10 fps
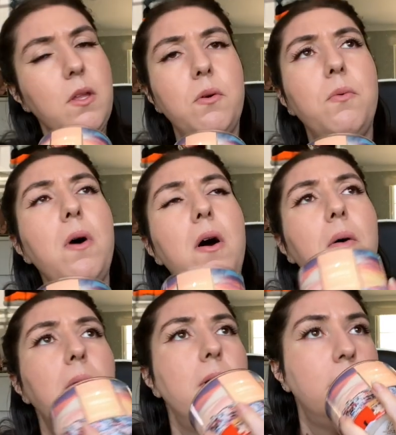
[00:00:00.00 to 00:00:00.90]

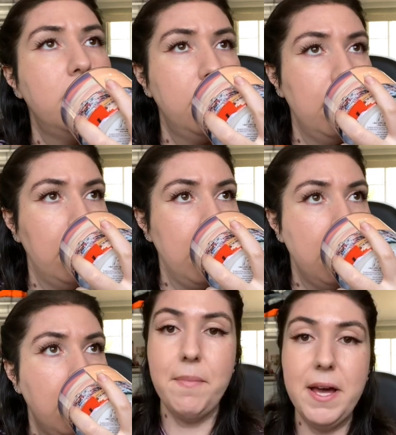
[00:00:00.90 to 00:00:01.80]
Whoa.
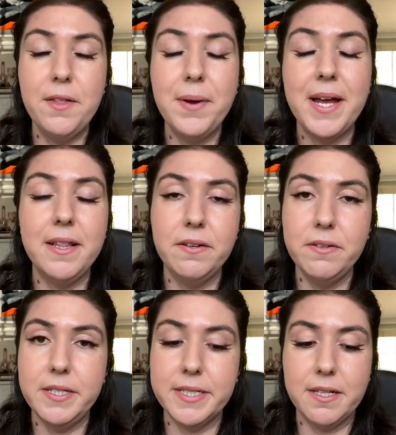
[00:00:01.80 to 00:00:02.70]
By the way, a
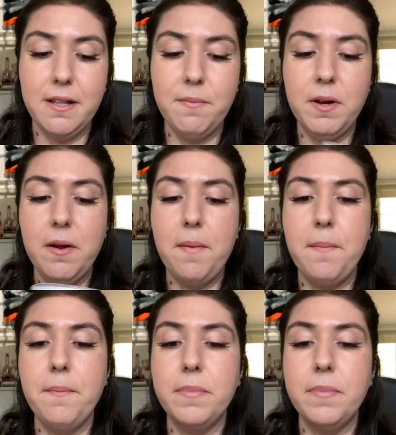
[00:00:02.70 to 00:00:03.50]
little disclaimer.